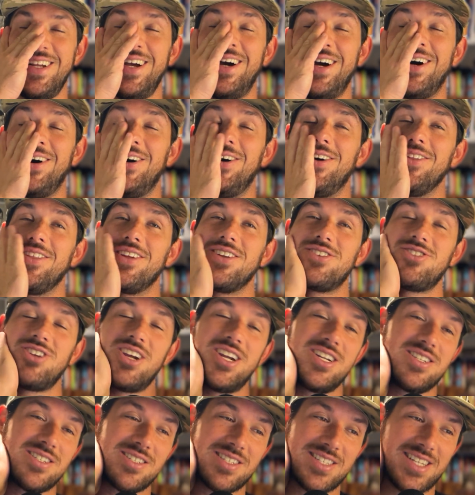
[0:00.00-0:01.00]
all the
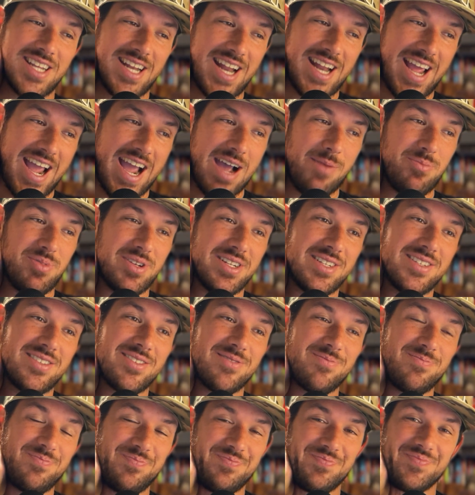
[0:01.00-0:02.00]
changes that happened.
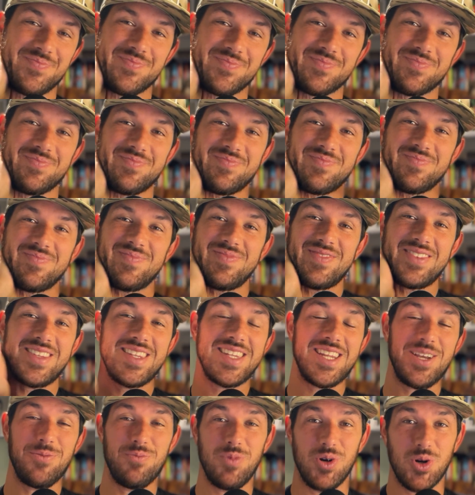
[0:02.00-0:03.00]

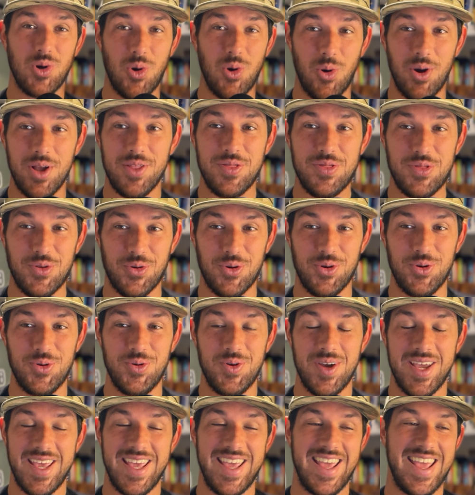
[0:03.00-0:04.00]
But going
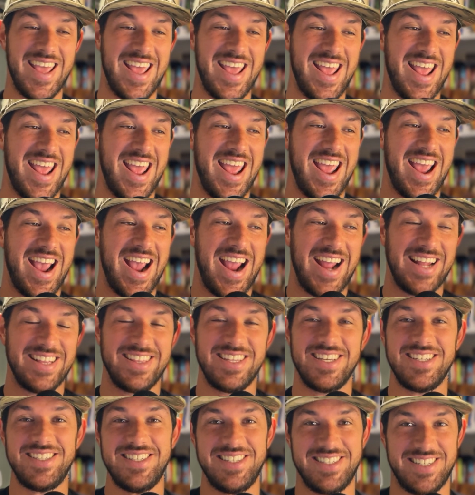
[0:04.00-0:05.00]
through in
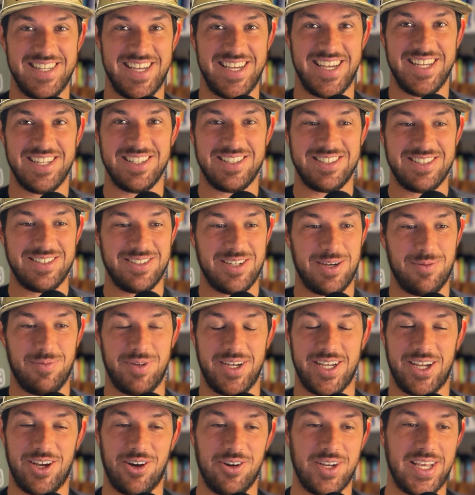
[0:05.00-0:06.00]
this stint, I'm
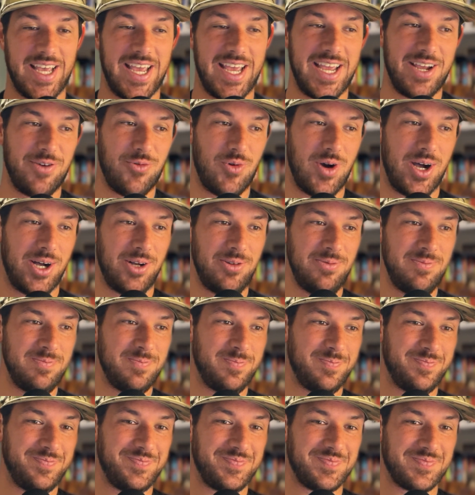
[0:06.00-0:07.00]
like, okay, well,
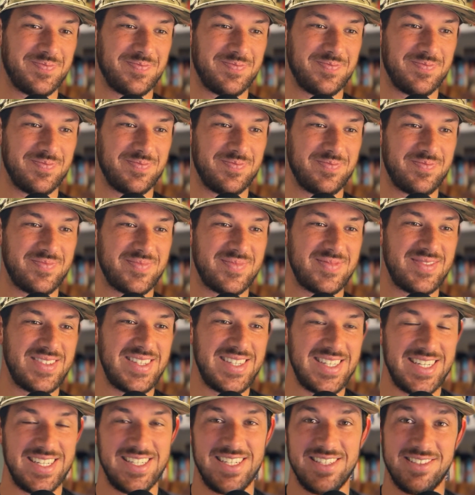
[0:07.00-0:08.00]

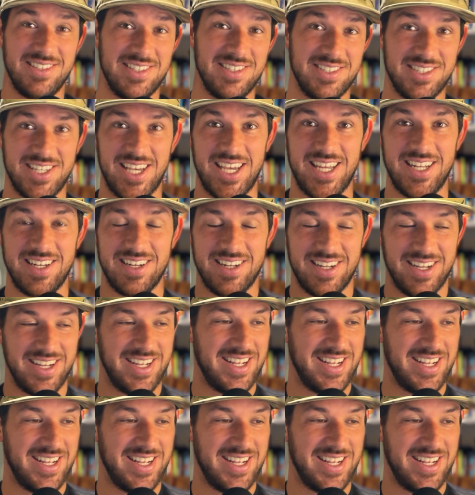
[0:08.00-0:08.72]
this is it.